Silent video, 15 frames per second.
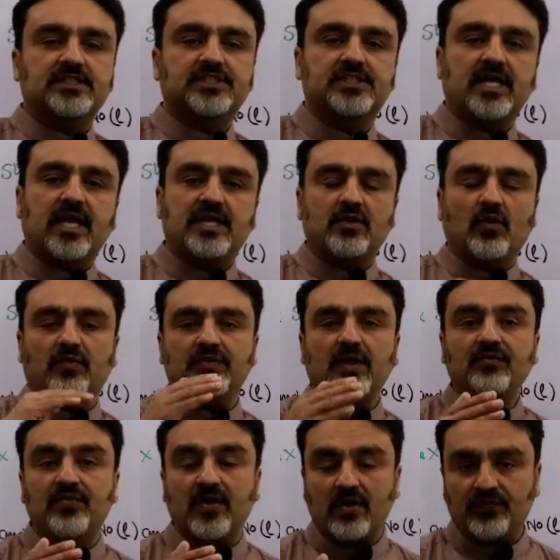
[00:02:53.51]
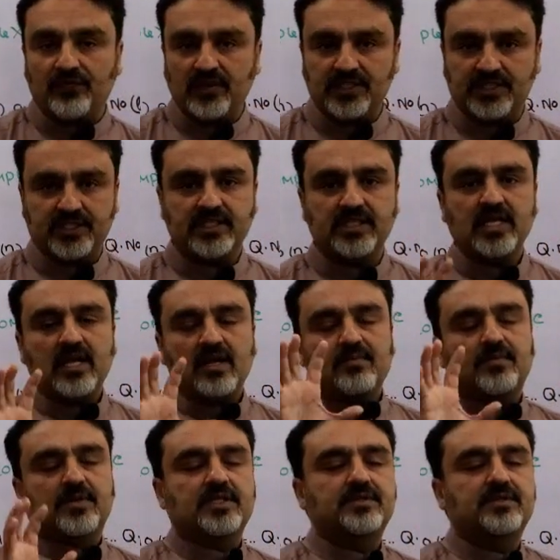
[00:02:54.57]
sign of the wave function,
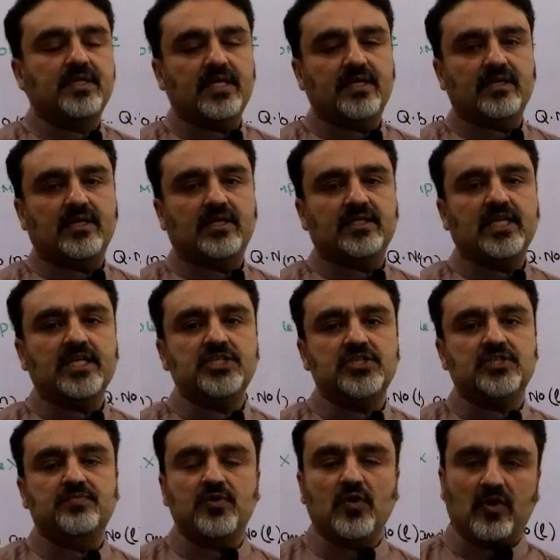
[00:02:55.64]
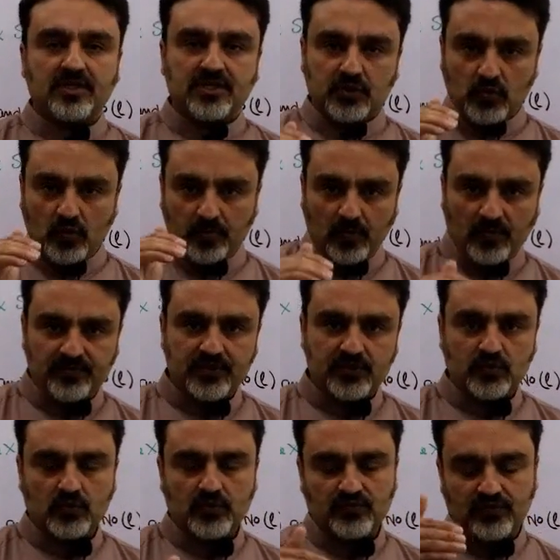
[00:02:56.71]
but that's beyond the scope of
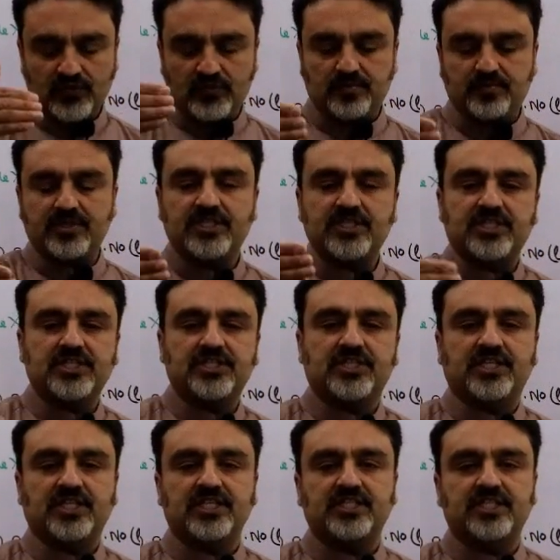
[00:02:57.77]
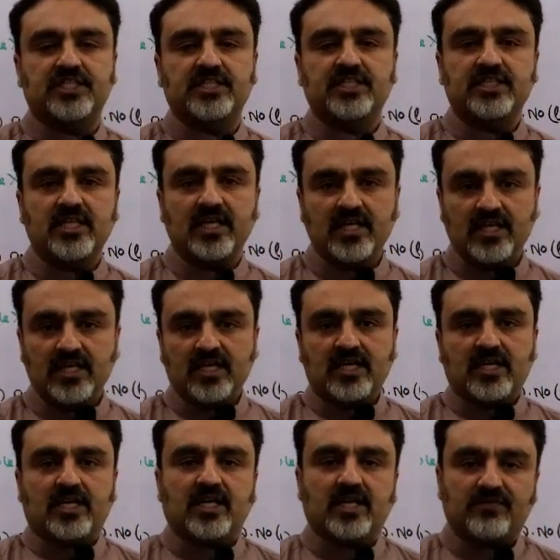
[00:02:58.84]
this course. We would be discussing it in the
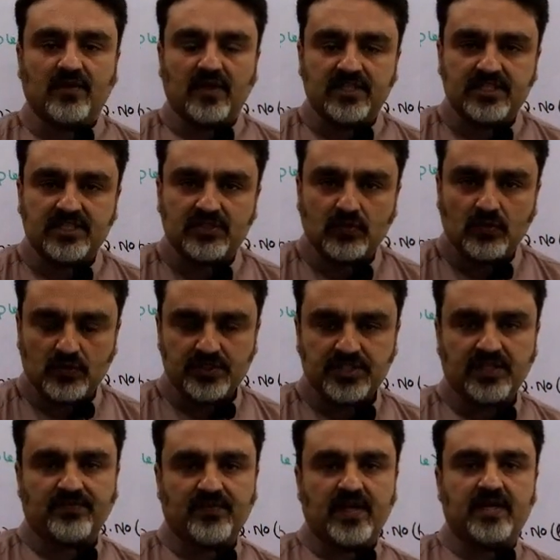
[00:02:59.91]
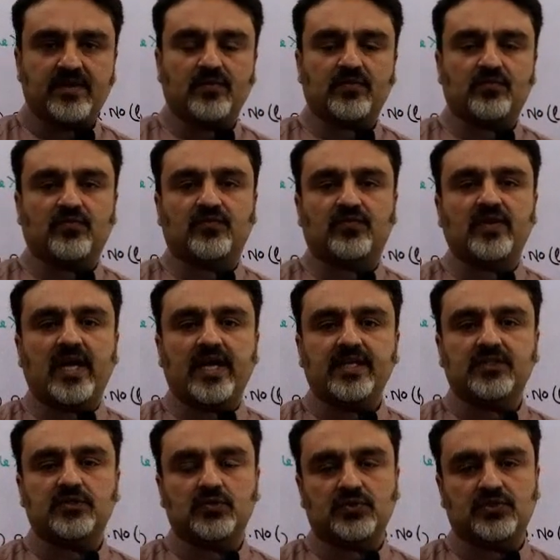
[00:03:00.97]
advanced course. If anyone
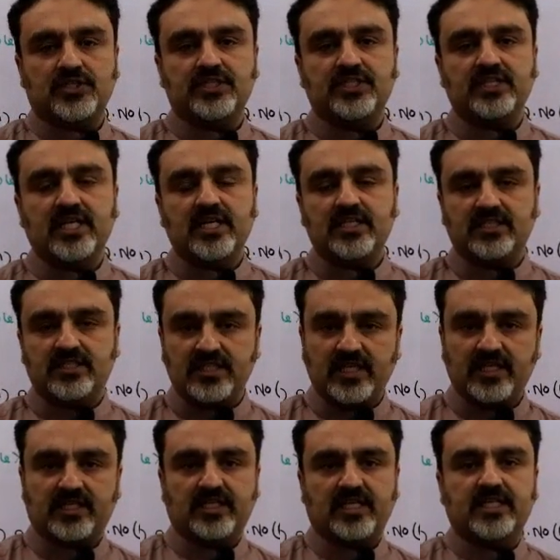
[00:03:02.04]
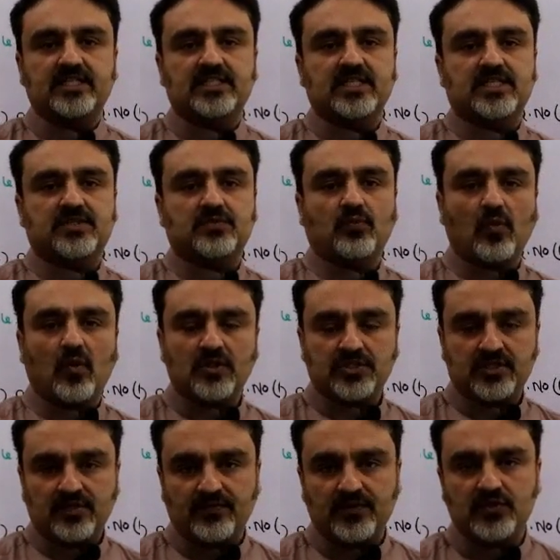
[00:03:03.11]
like to study that, they can just
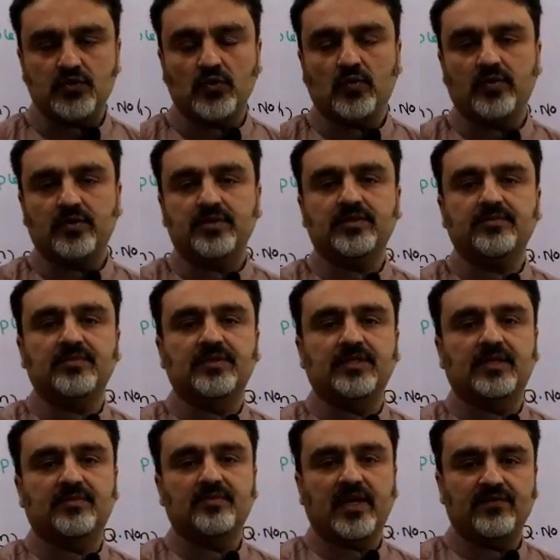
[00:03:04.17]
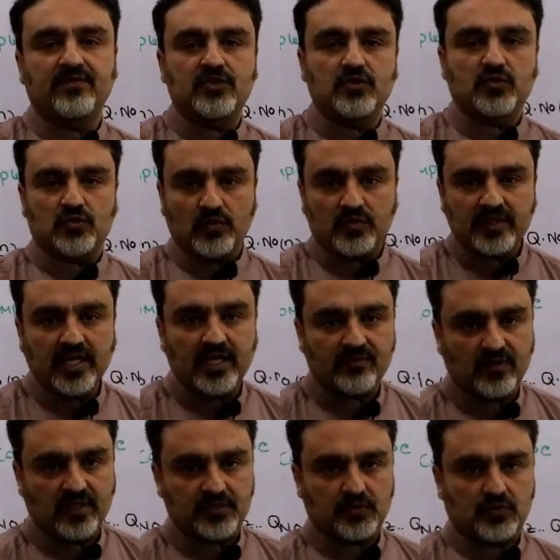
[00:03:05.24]
watch the video on my videos on the
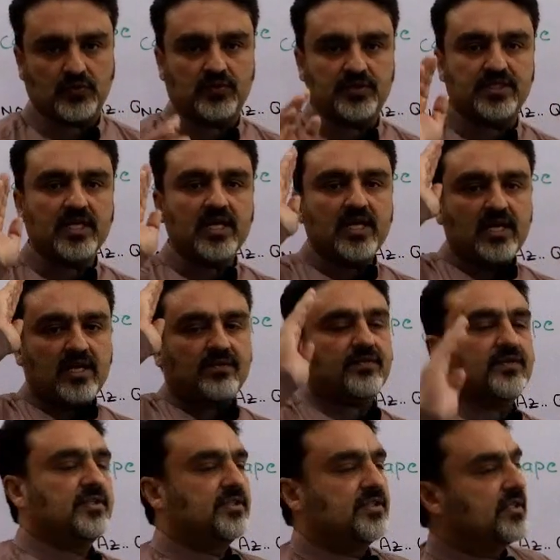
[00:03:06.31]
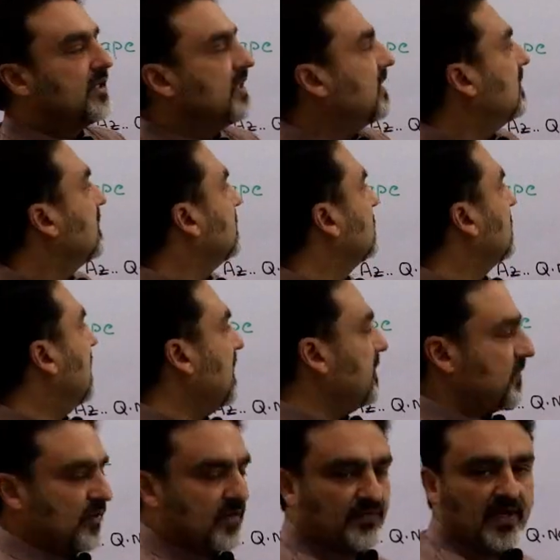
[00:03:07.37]
advanced course,
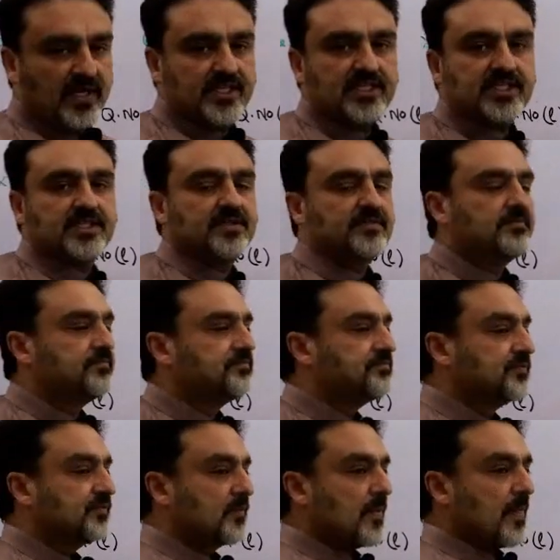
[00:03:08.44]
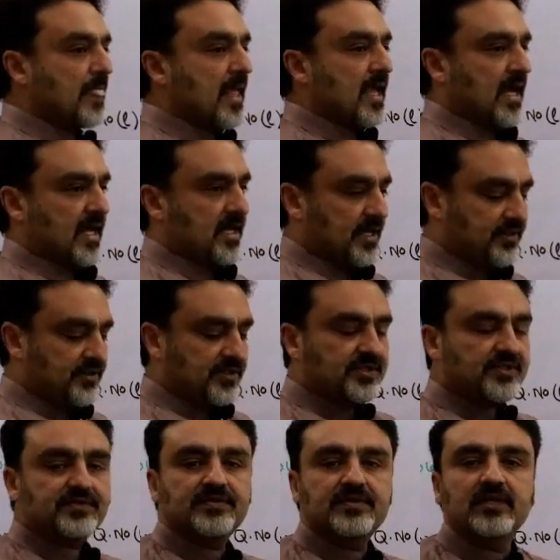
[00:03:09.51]
and you will find it.
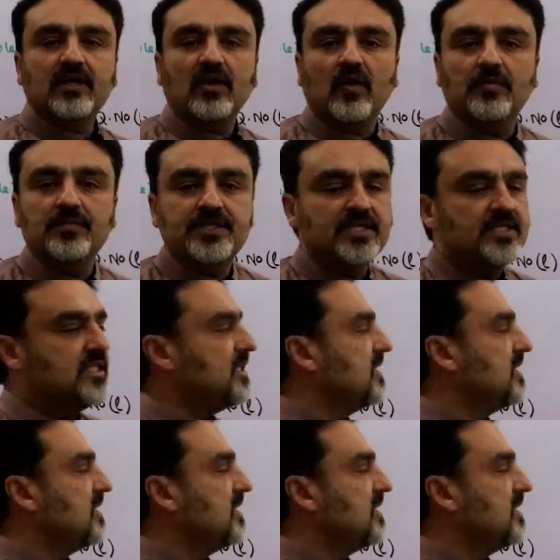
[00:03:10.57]
Another orbital